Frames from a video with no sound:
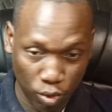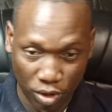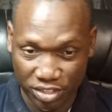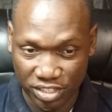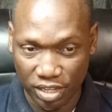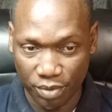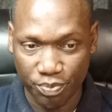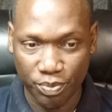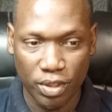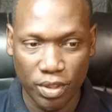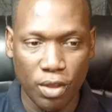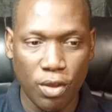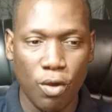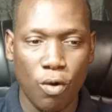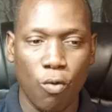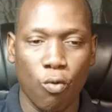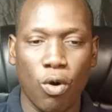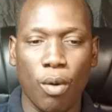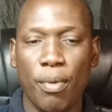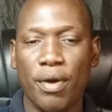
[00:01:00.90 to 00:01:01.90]
Kwanza,
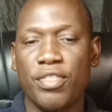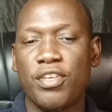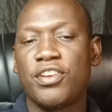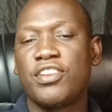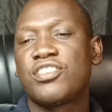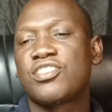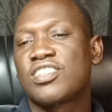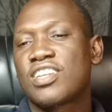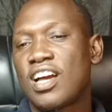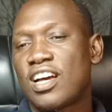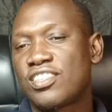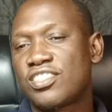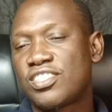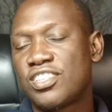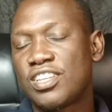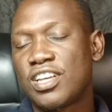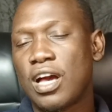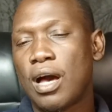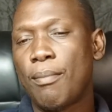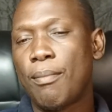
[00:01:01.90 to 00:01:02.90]
whereby they're
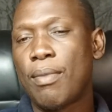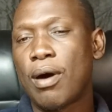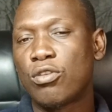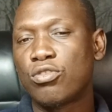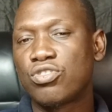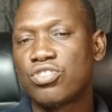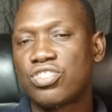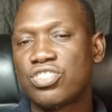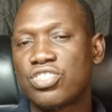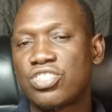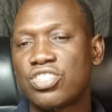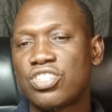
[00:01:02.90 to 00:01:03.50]
discussing about